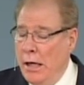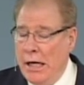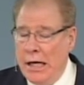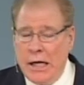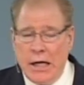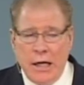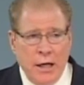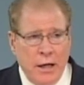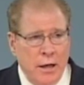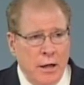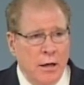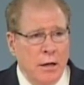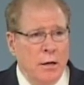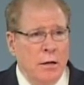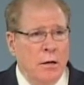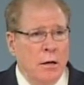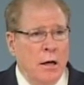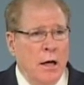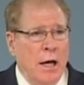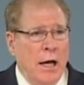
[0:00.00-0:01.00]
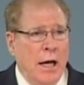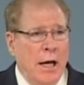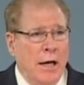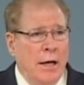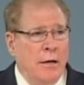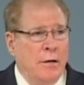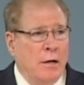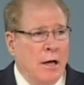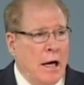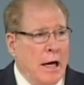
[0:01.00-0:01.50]
in
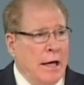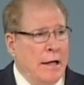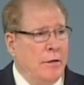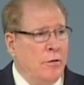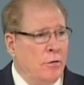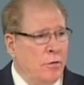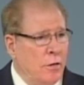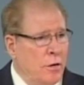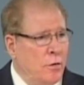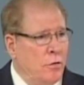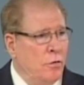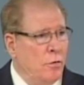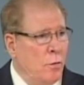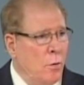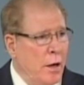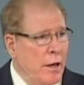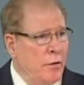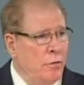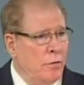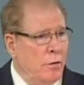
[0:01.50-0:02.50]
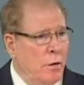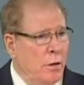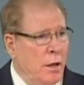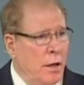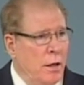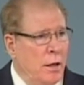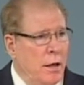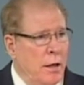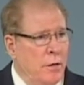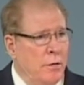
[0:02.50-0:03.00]
a tight situation,
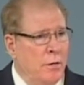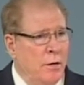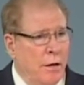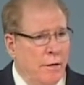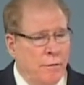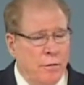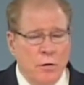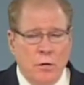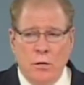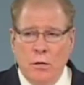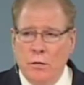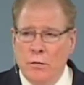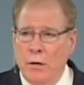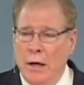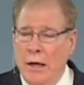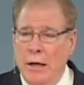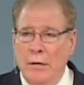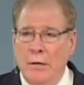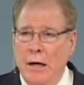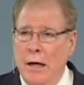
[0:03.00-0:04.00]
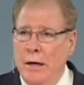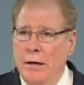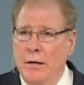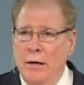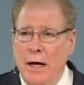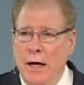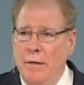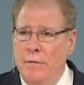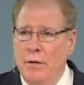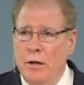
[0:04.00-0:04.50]
in a difficult, and, and
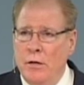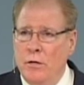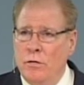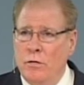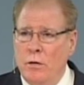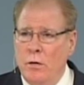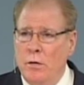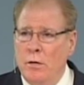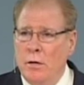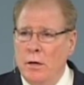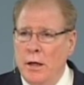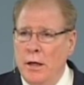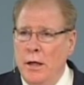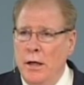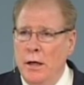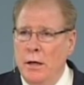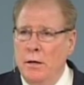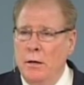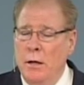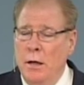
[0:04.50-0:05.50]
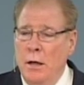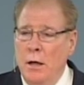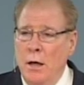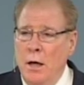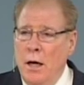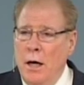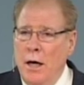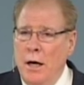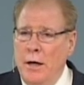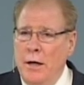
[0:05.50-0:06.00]
David is certainly in
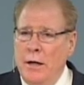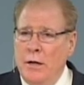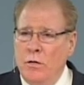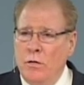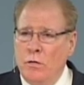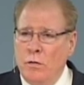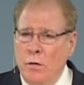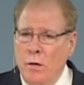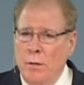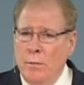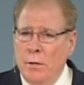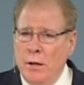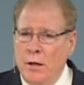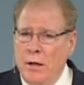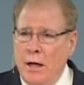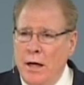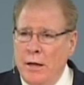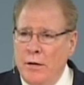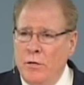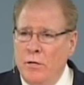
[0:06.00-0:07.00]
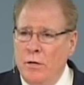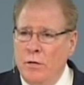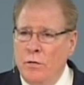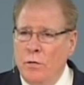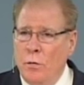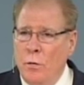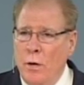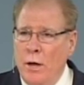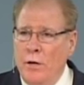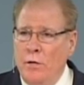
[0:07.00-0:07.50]
an extremely tight
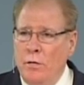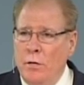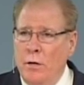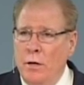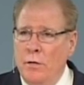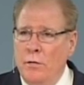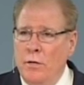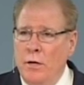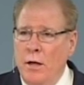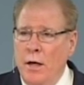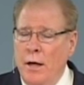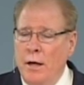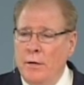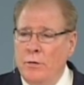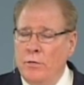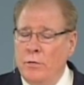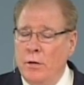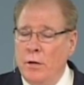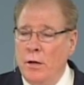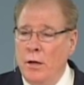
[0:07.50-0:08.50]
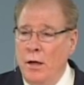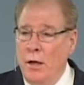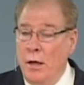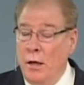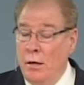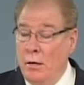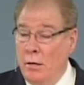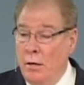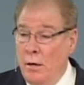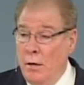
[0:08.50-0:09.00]
situation, as he has the
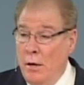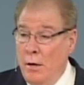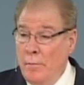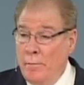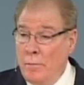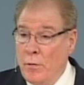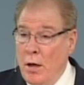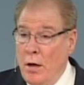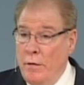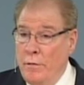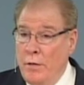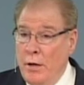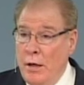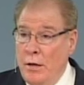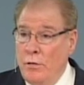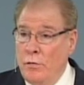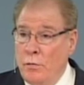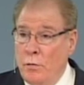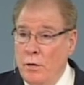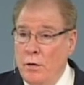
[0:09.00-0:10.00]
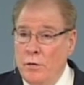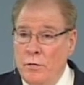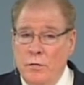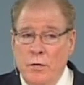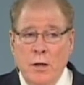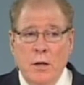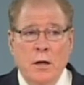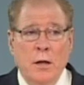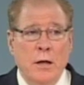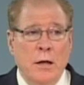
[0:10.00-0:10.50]
king of Israel
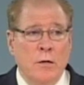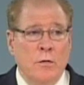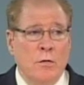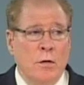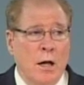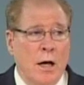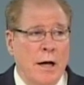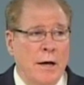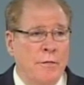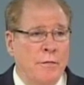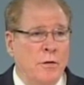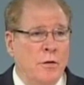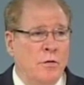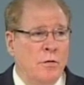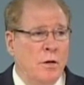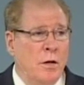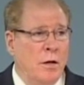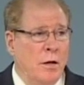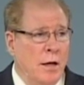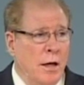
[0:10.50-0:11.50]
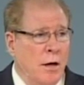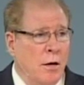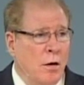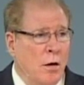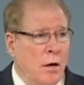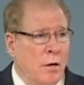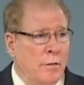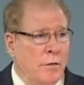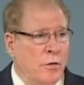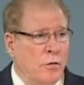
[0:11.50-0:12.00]
seeking his life and sending out
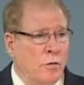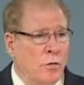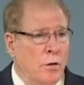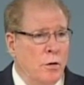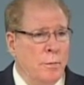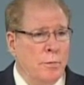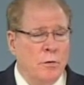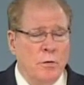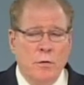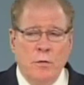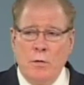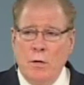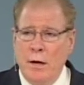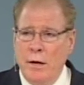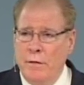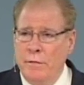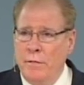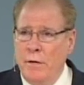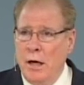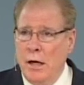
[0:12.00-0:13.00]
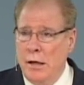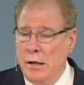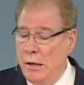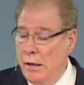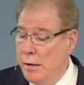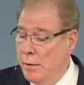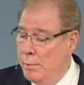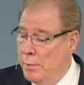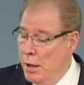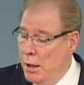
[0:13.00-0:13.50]
all of his troops to try to find
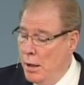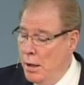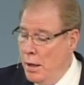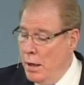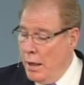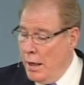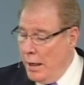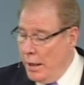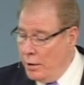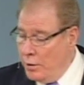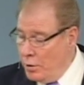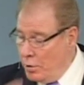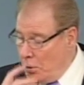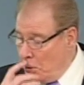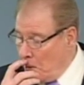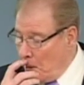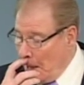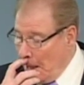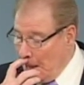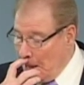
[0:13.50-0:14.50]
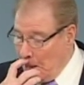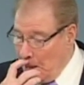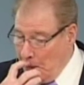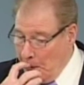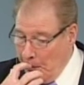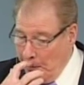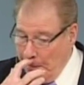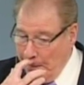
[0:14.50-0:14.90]
him and to try to